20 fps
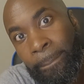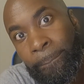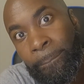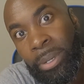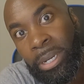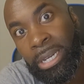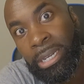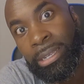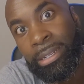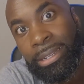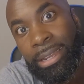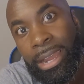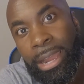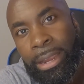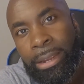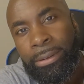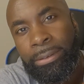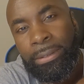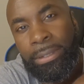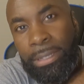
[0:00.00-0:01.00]
But
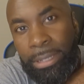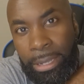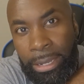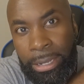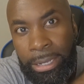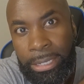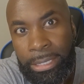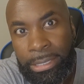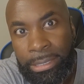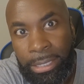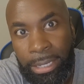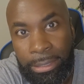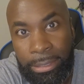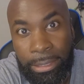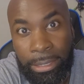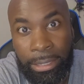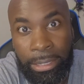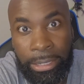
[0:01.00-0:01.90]
I realized that the